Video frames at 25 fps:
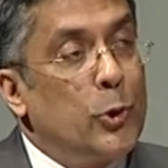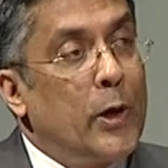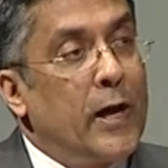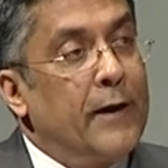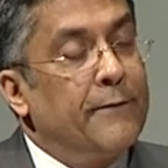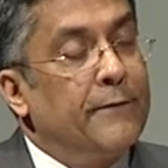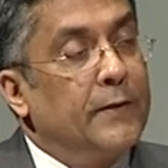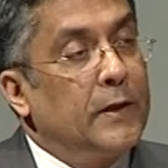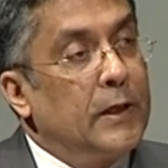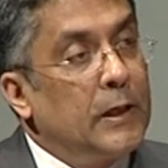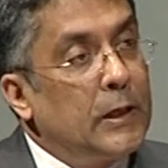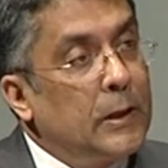
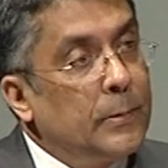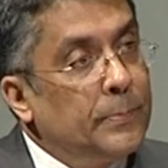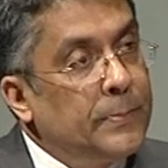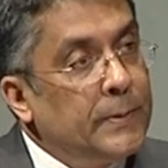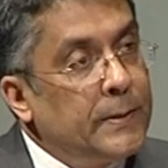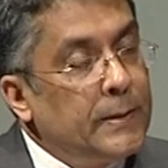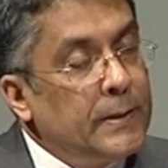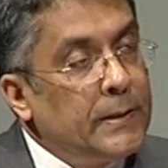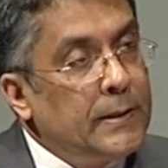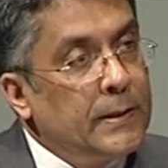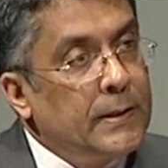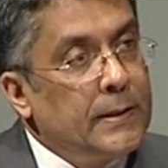You have
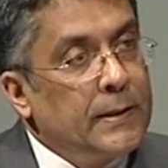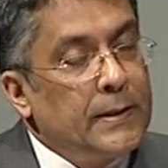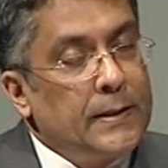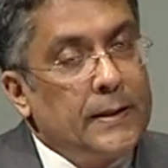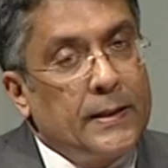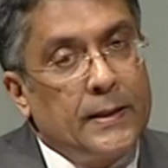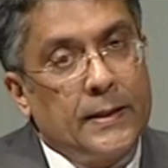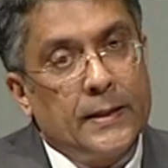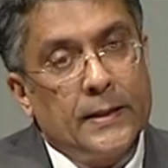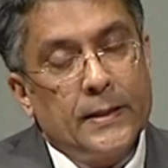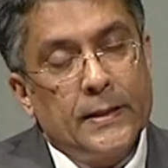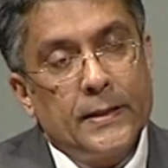
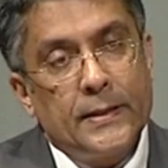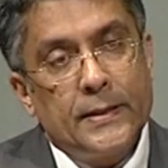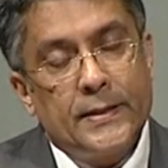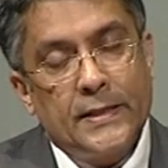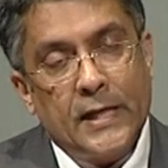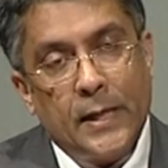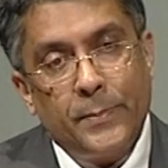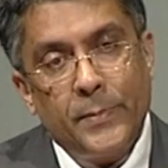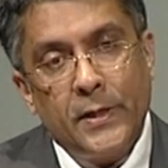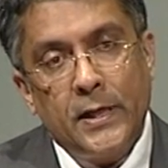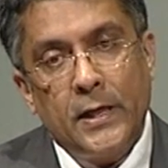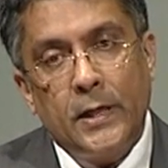urban,
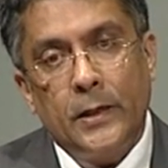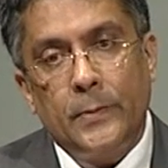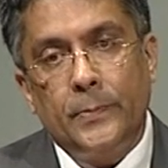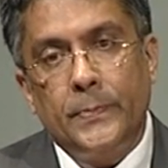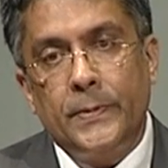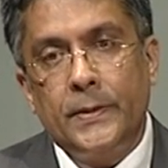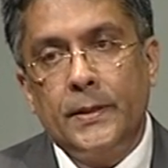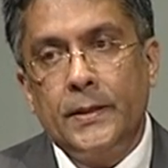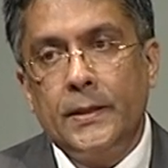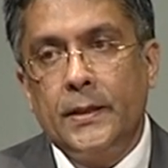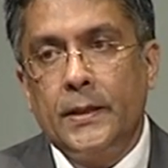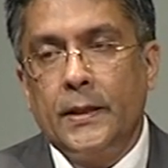
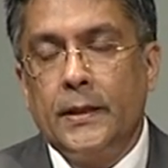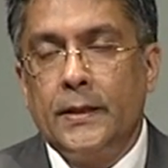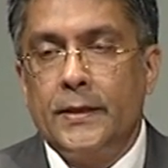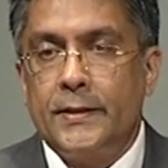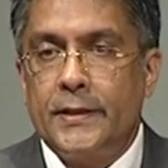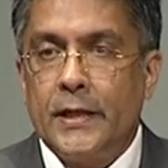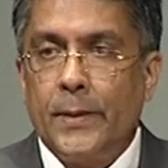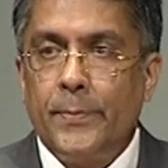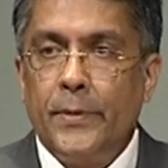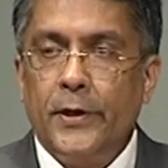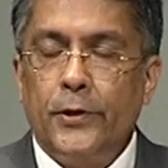semi-urban,